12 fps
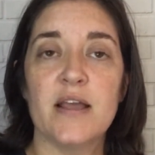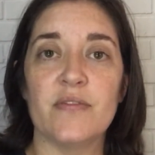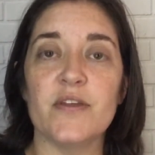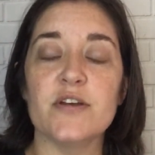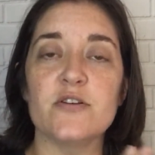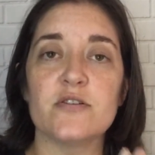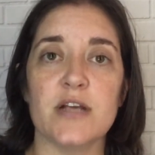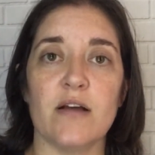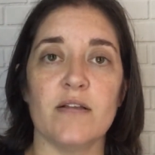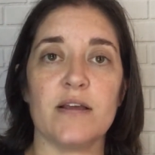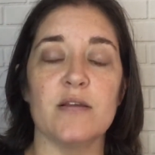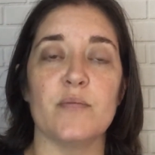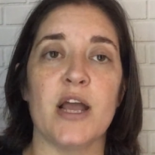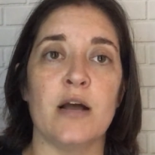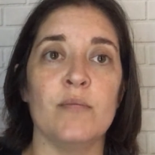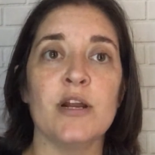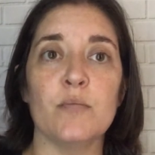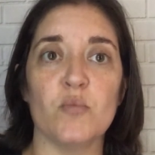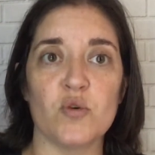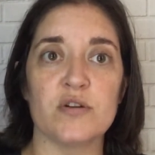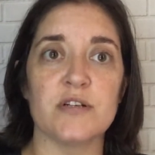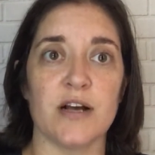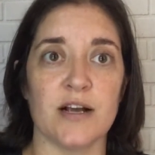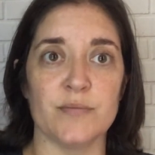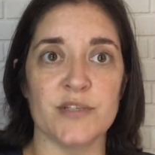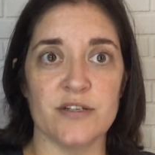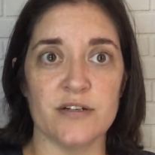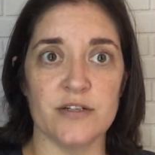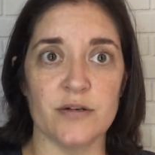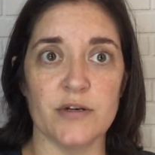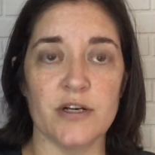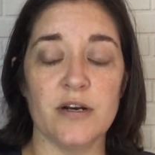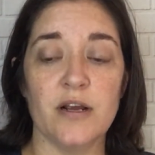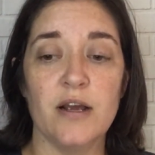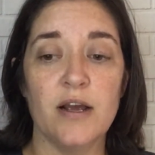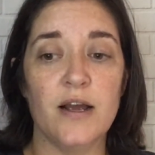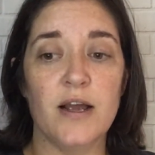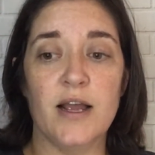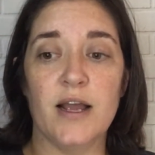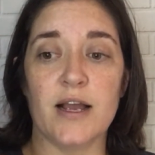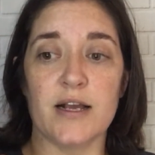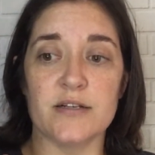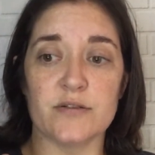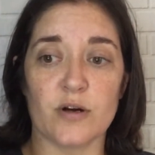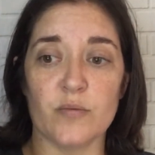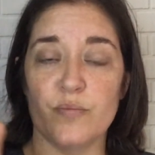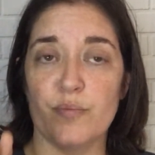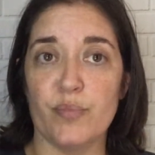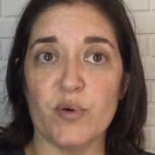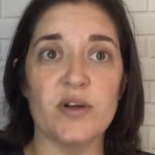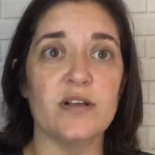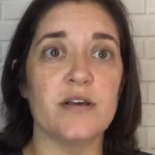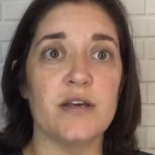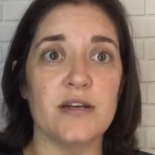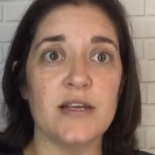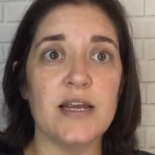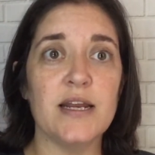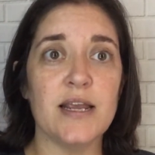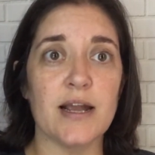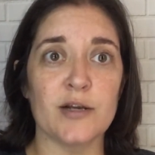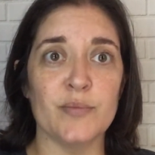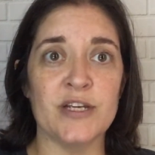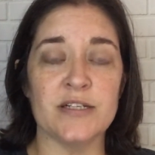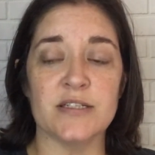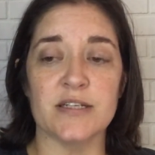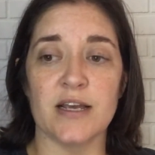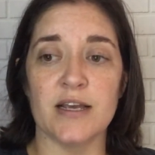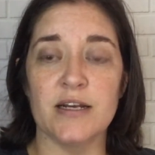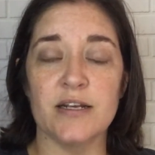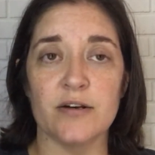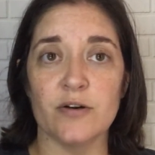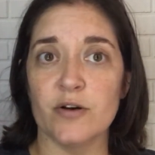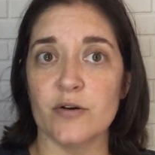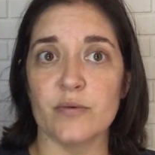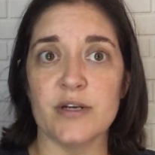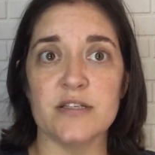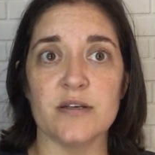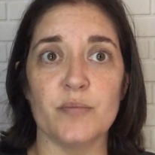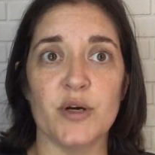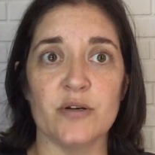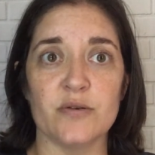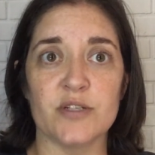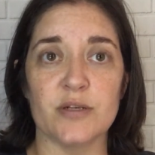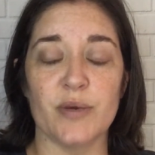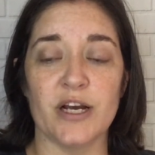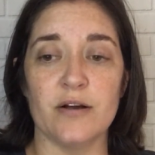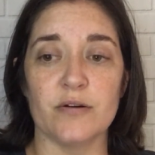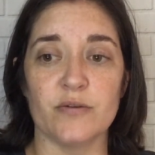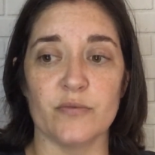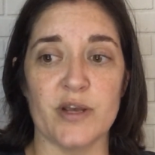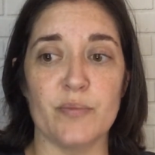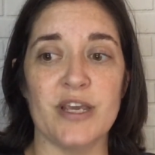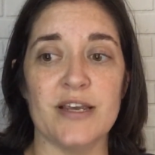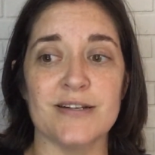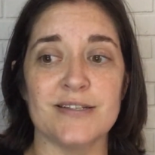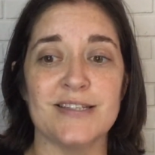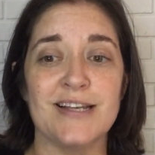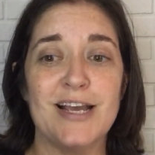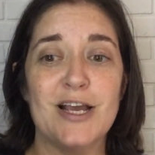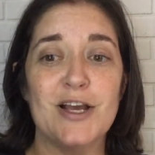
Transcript: Then you're telling them how many more times to do it. As our brilliant Edie Ekman said in her recent post about repeats,